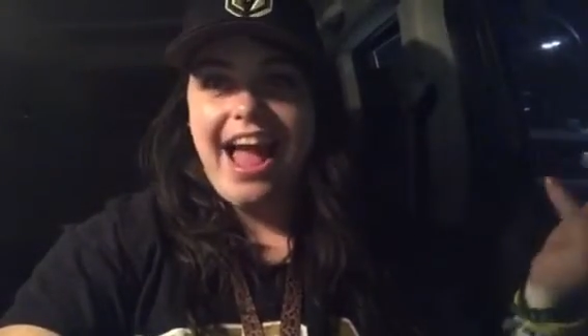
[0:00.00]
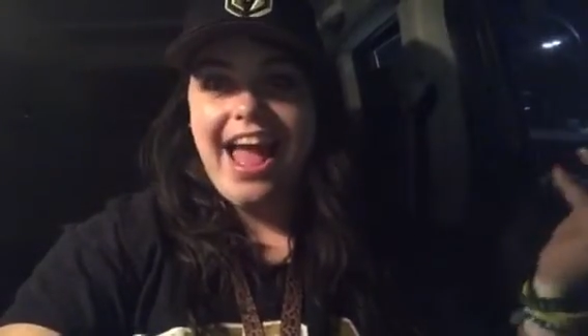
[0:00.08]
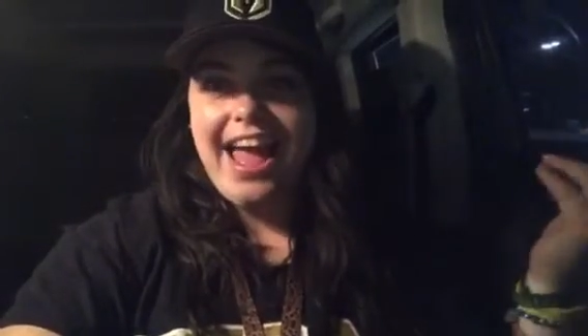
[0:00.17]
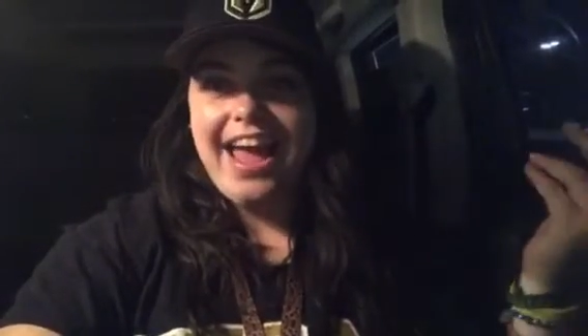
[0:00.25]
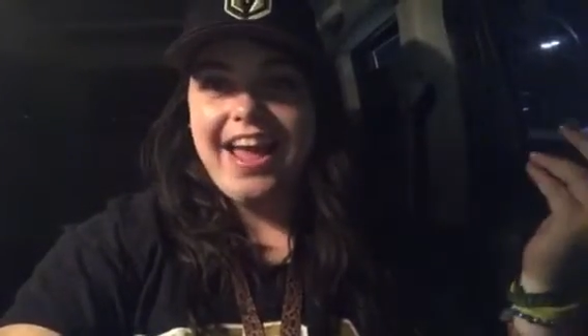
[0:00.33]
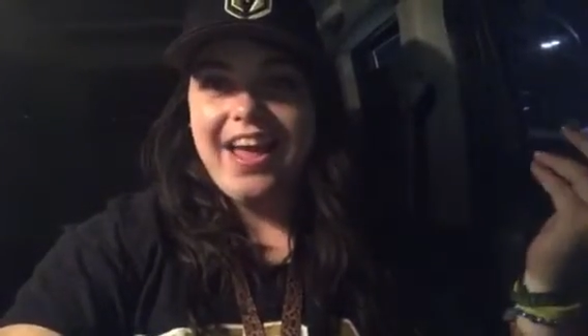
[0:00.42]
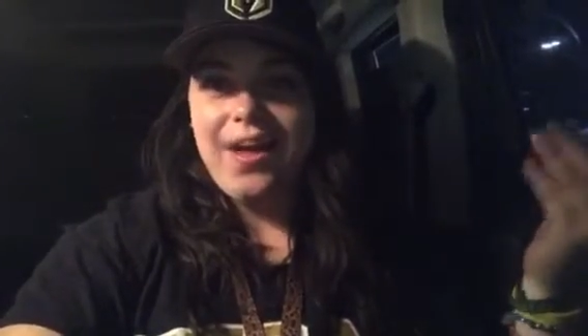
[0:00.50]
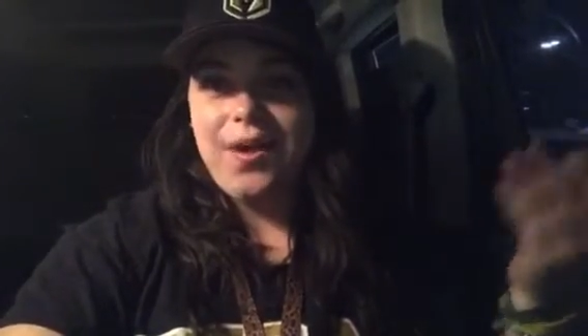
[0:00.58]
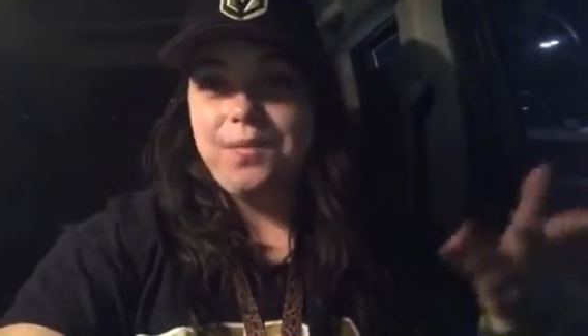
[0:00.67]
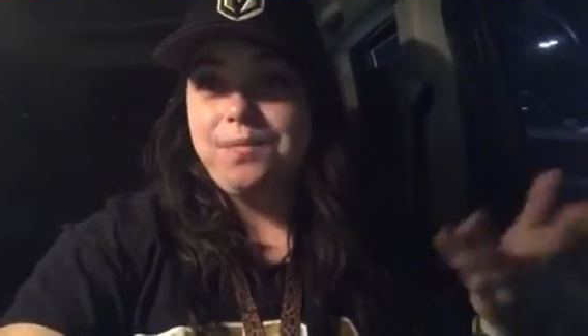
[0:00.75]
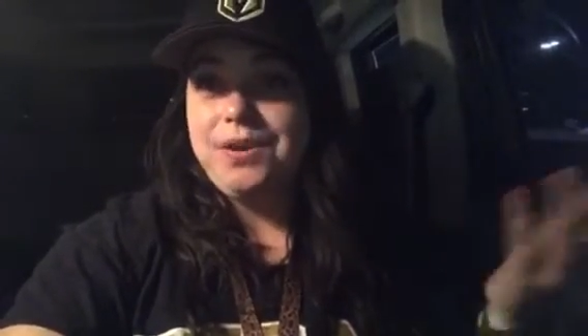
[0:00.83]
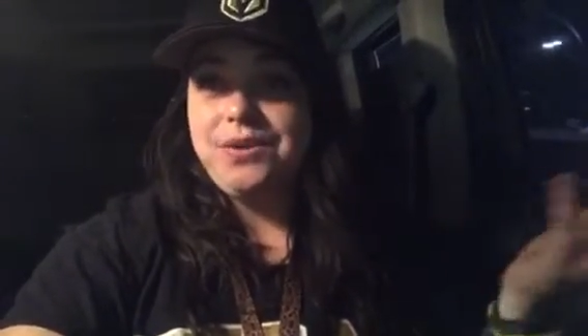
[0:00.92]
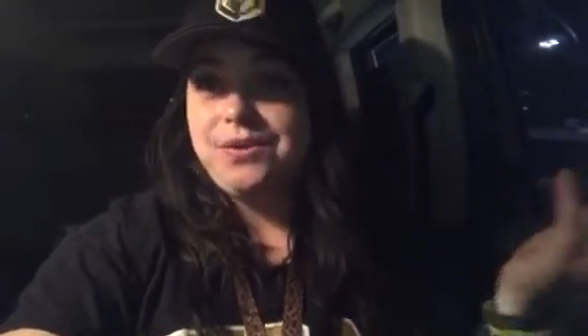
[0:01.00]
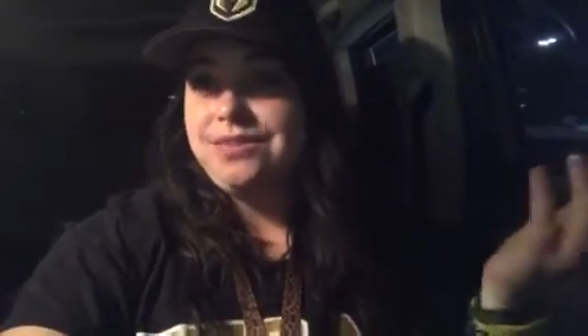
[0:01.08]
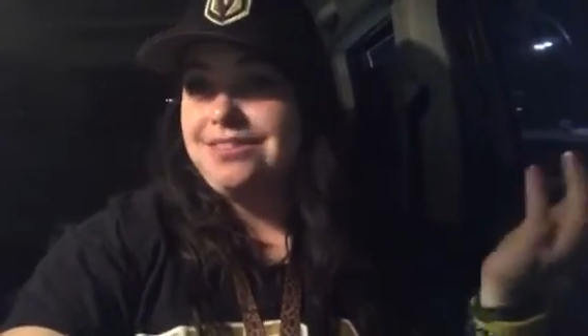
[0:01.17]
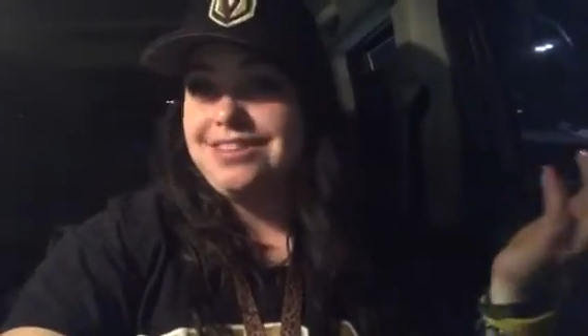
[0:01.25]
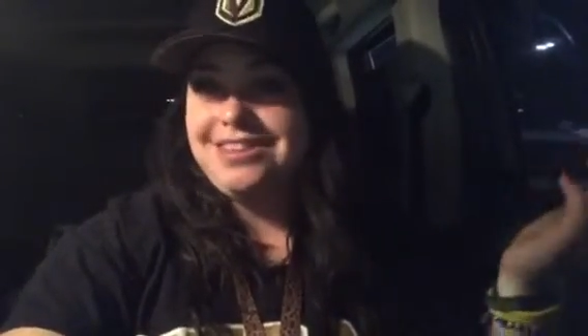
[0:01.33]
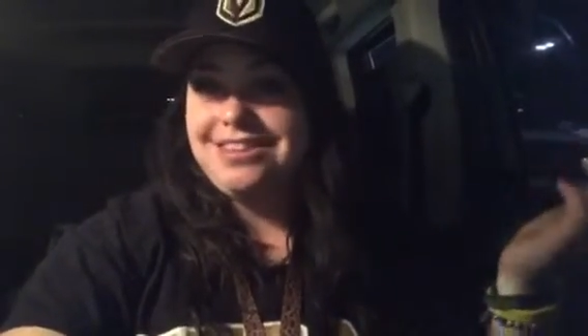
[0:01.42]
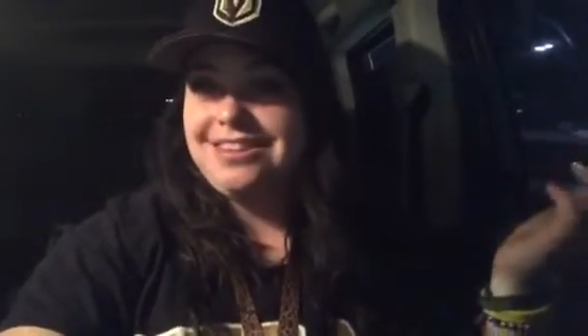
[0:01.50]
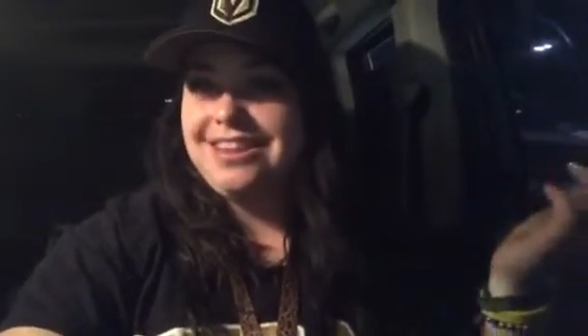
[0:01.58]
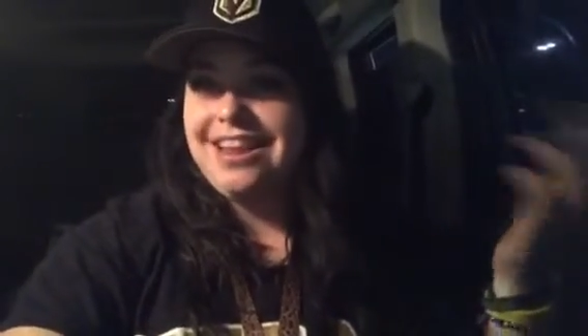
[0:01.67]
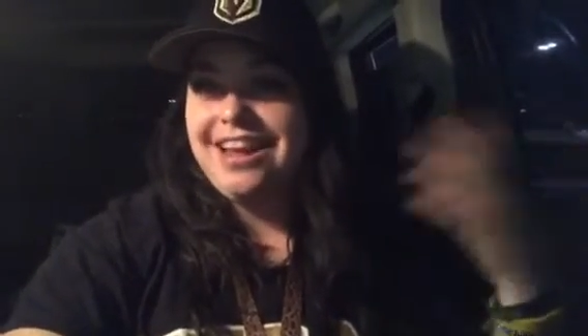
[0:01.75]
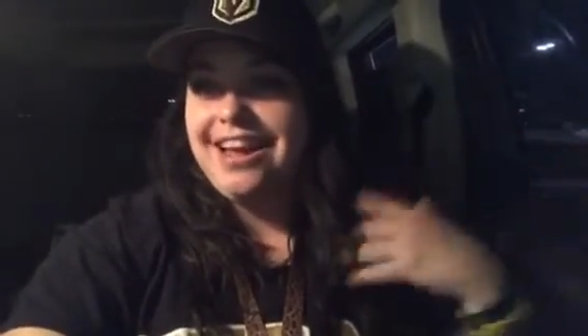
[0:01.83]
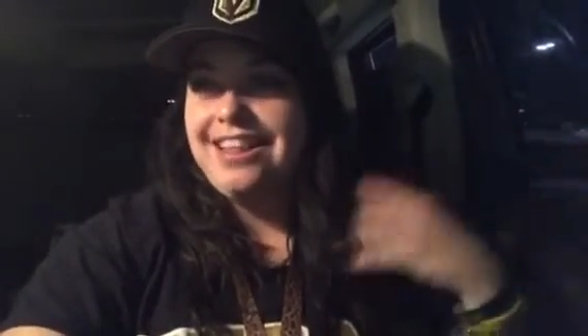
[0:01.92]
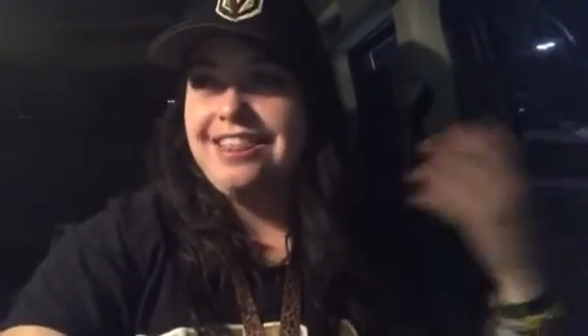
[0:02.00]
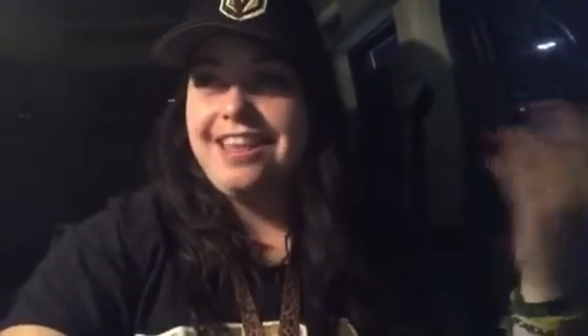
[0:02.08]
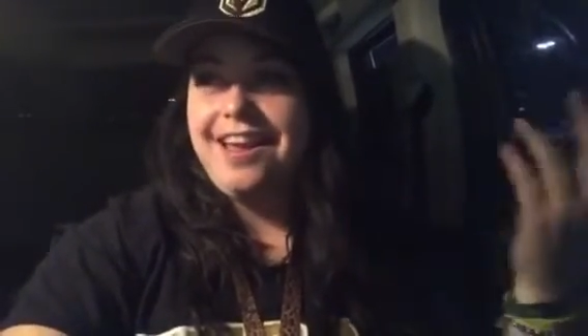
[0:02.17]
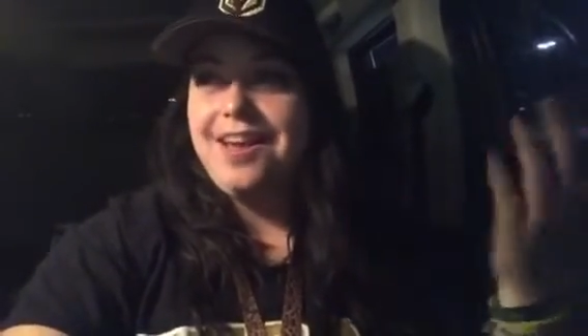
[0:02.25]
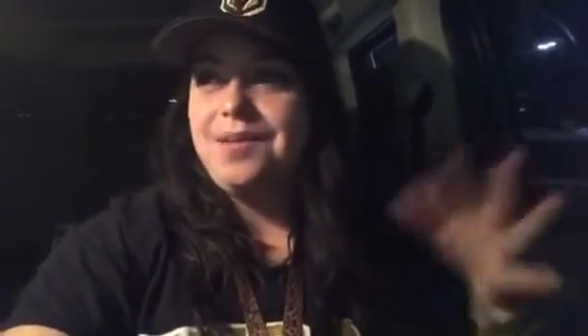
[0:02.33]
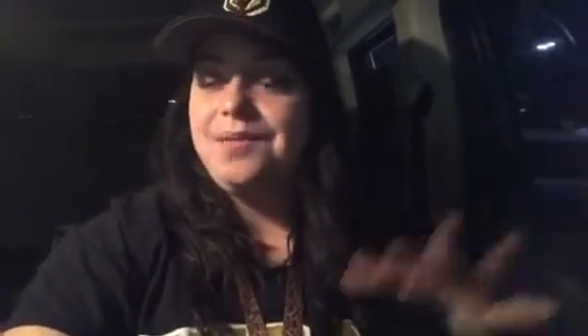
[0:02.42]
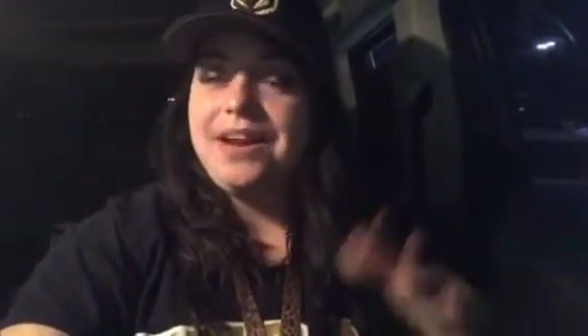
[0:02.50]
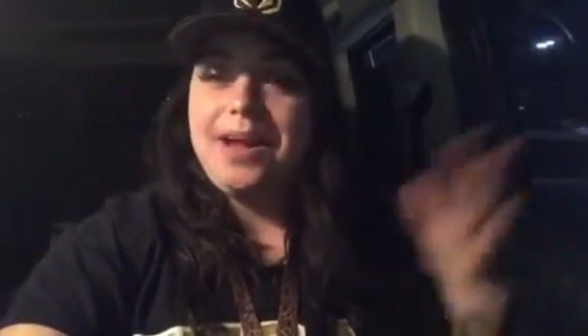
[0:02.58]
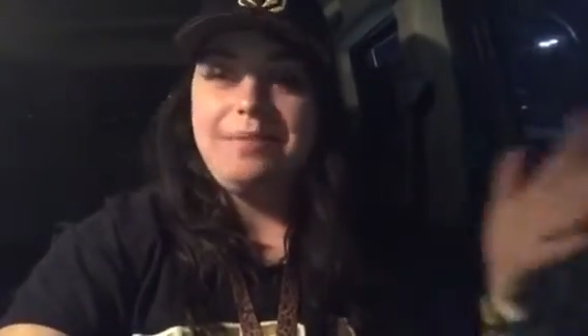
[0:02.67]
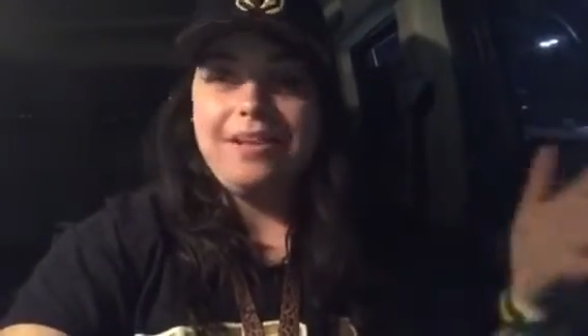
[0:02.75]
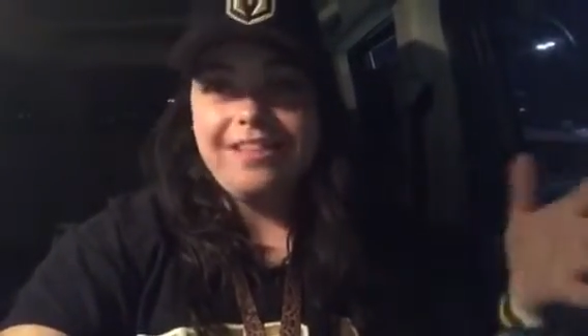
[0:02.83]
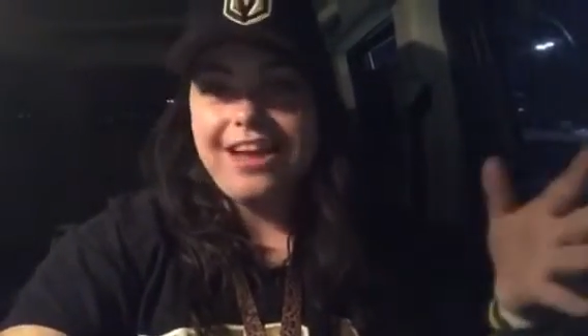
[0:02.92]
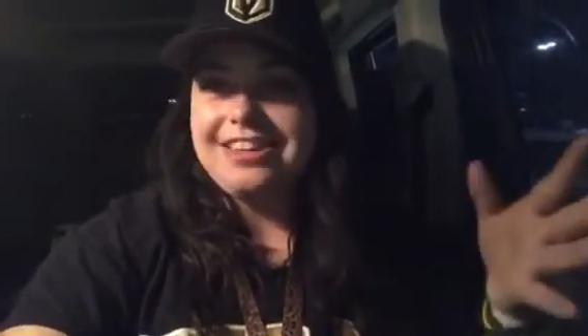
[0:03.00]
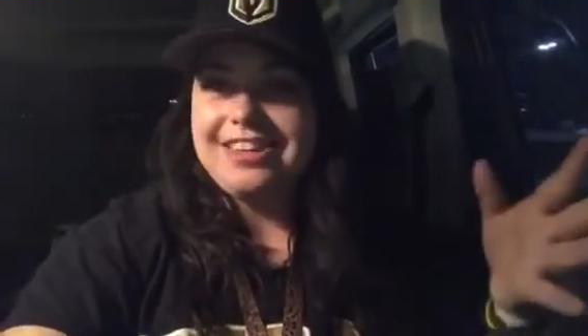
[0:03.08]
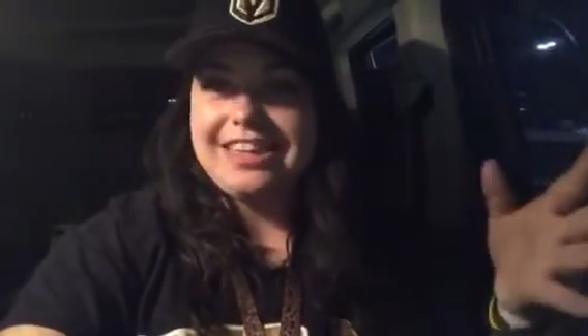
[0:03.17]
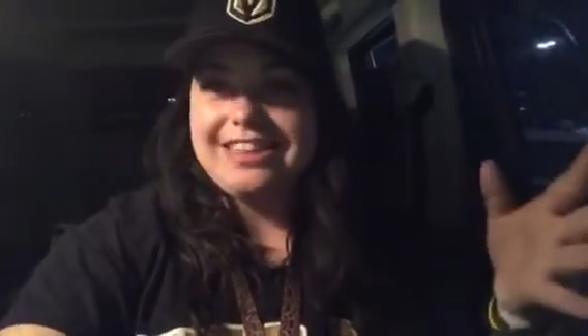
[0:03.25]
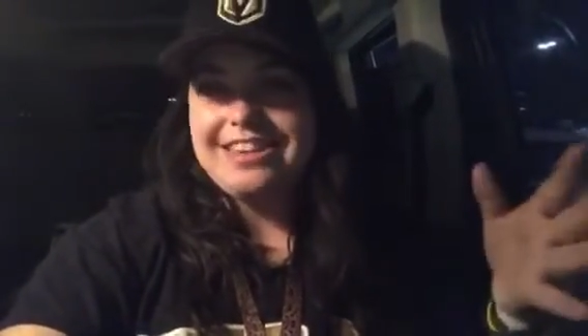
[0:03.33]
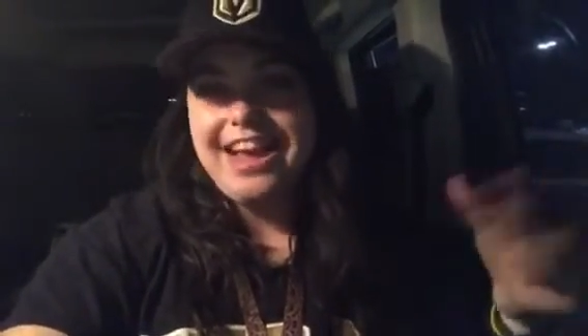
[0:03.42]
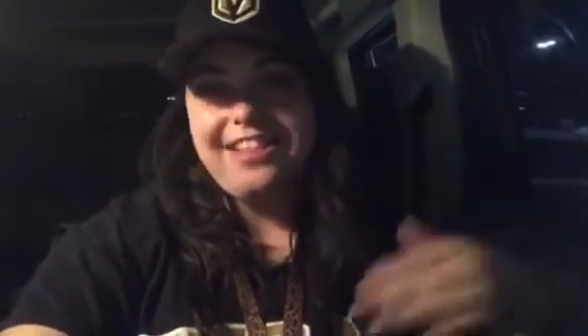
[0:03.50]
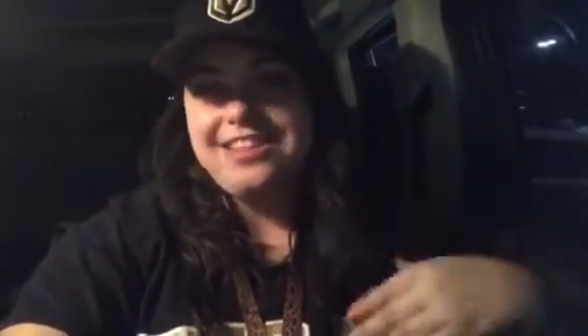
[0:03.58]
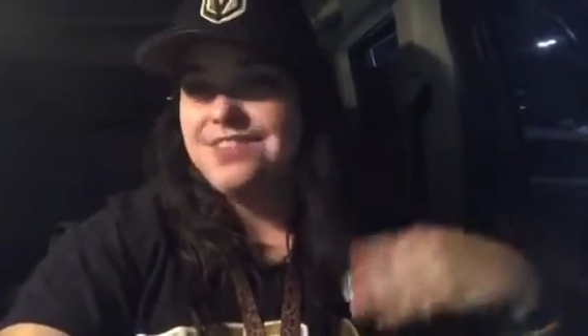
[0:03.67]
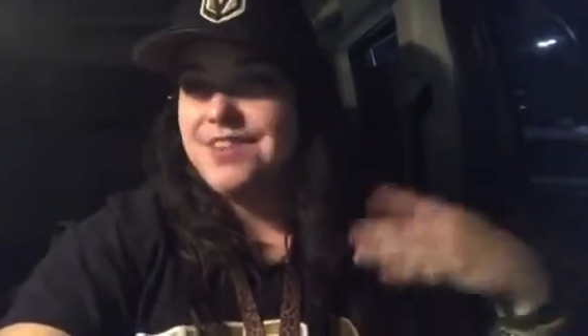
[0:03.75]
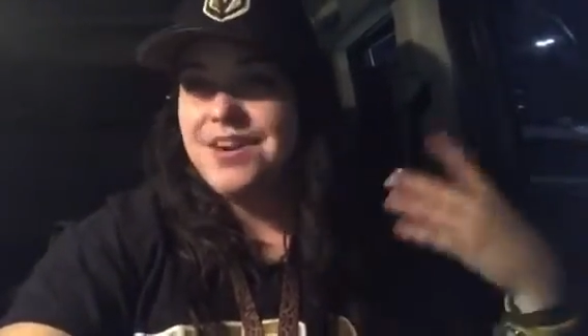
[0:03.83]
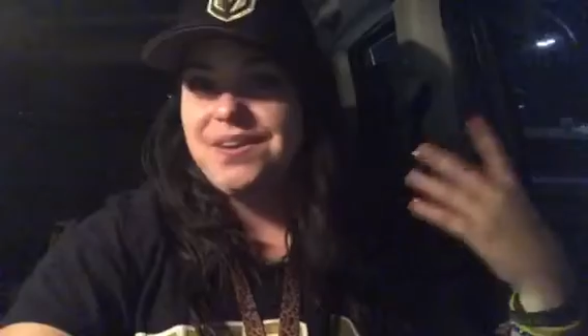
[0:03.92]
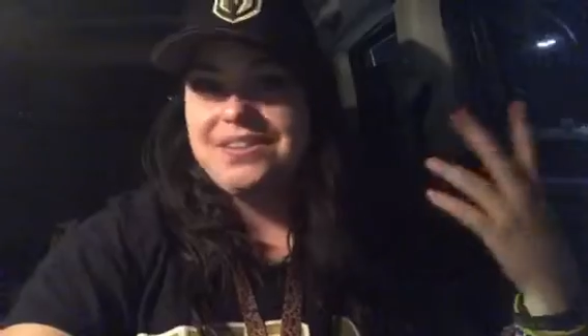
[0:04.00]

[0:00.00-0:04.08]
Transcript: I hope when I put luxury in the title of this video,